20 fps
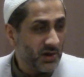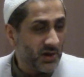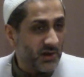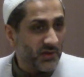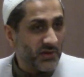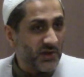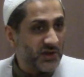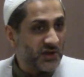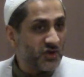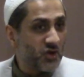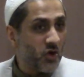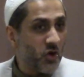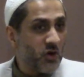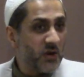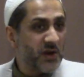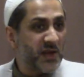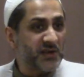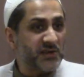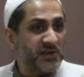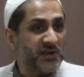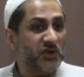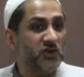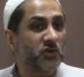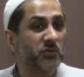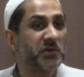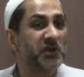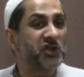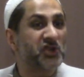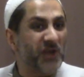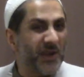This goodness is to
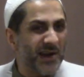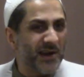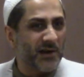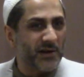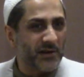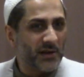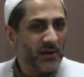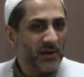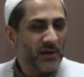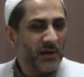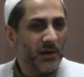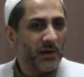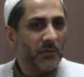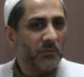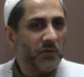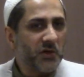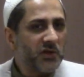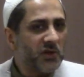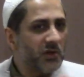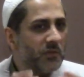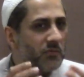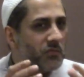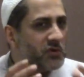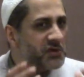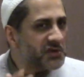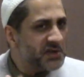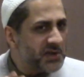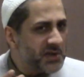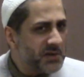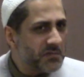be shared. But the
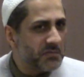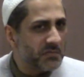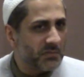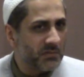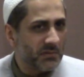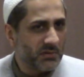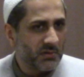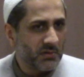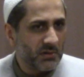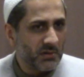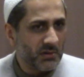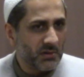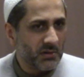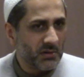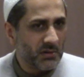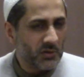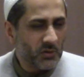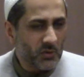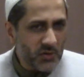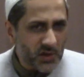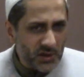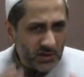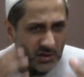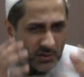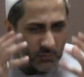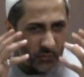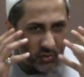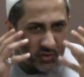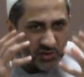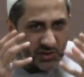Muslim, look at
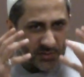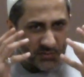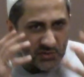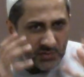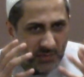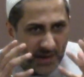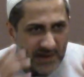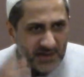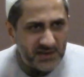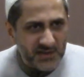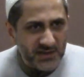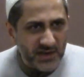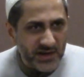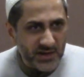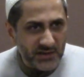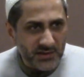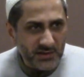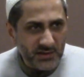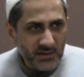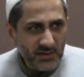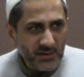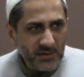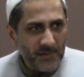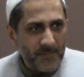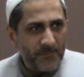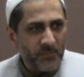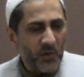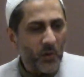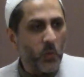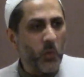the Muslim's mindset.
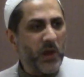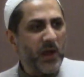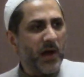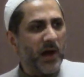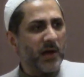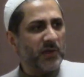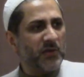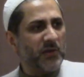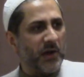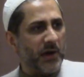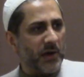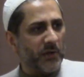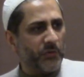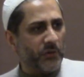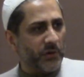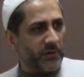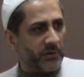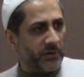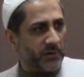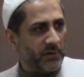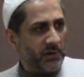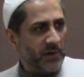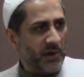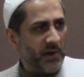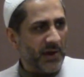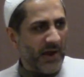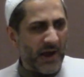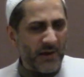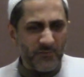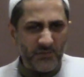We are the other.
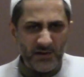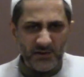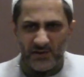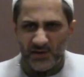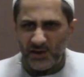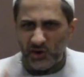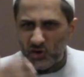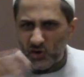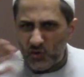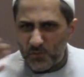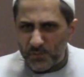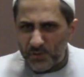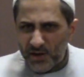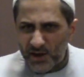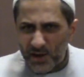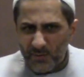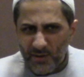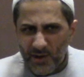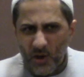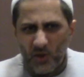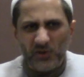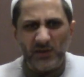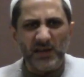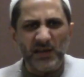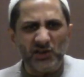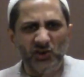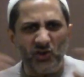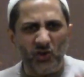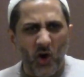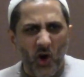Everything you bring about
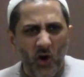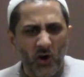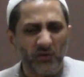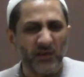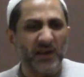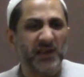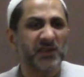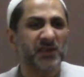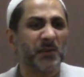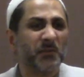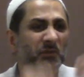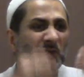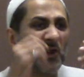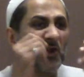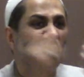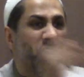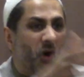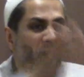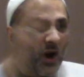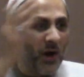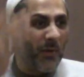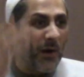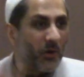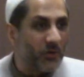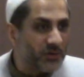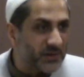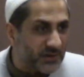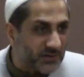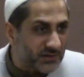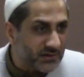is wrong. There is something wrong
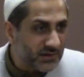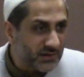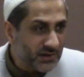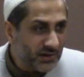about it.